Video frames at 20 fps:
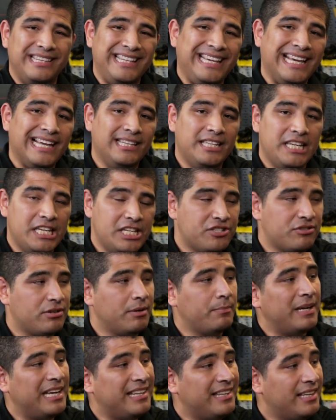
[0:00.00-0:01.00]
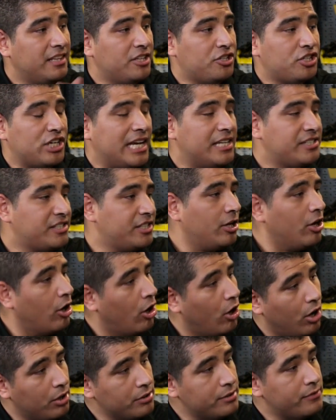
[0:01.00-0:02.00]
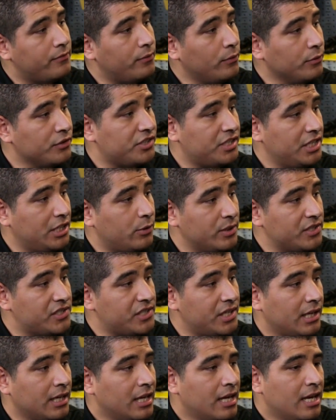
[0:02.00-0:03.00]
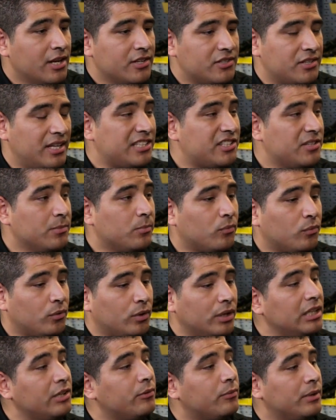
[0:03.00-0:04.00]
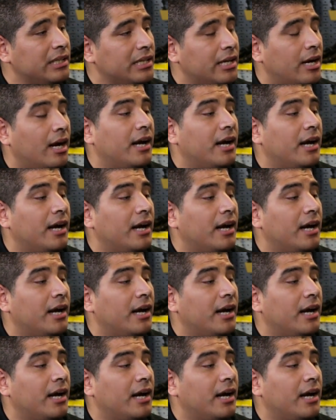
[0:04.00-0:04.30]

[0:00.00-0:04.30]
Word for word: the LED strip, and then the chassis, all in full sequencing. So that's some really, really